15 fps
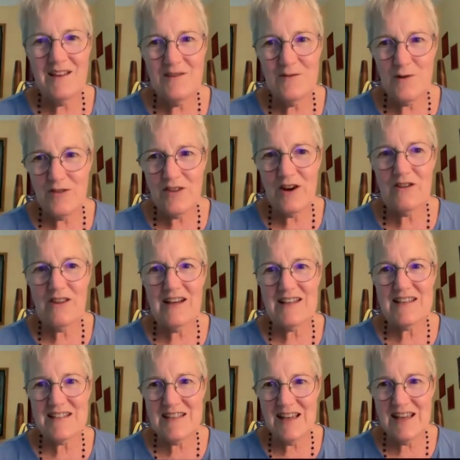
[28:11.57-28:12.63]
North
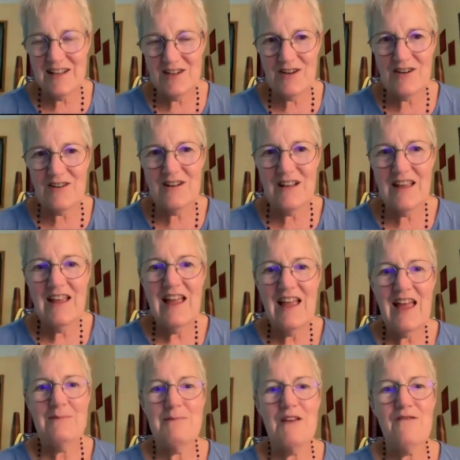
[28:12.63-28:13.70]
Carolina senator,
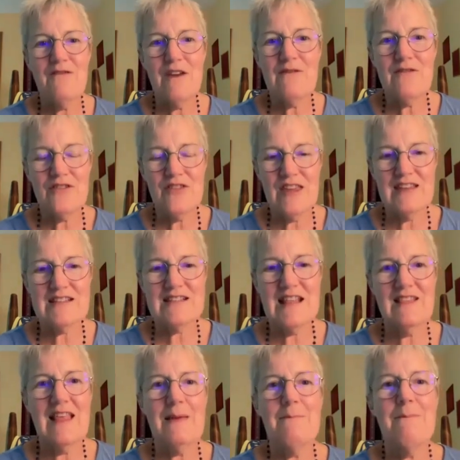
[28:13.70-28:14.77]
and my favorite thing is
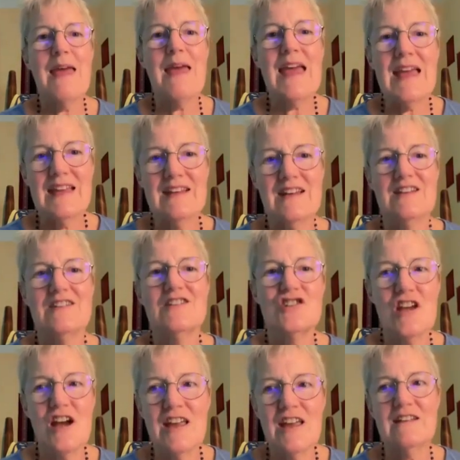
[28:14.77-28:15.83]
that they made a
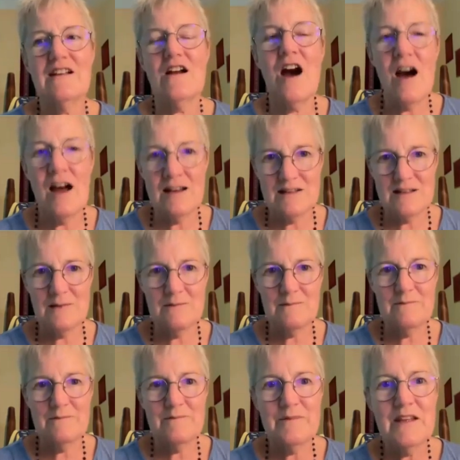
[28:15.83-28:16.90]
giant
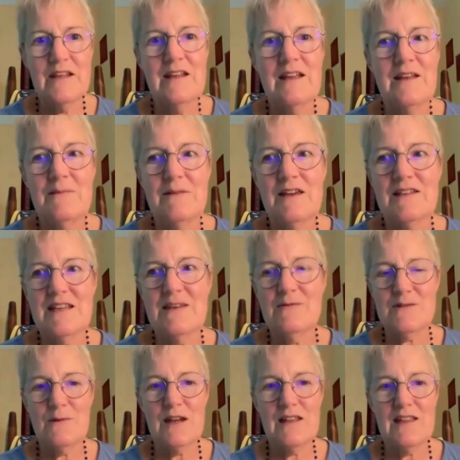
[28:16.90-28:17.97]
condom, because he
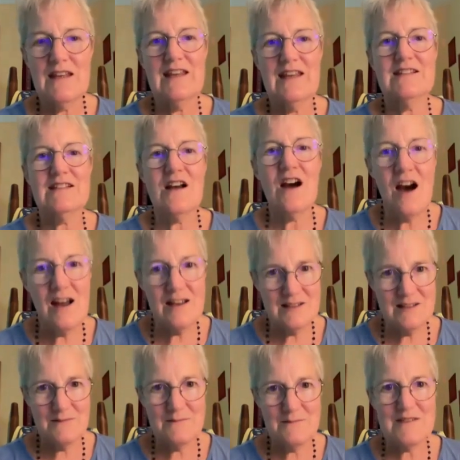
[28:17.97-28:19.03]
was railing against
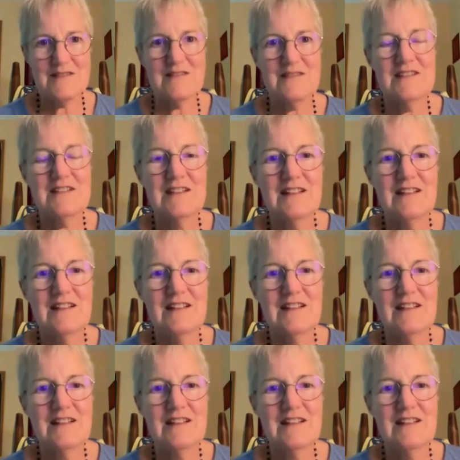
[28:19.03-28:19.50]
condoms.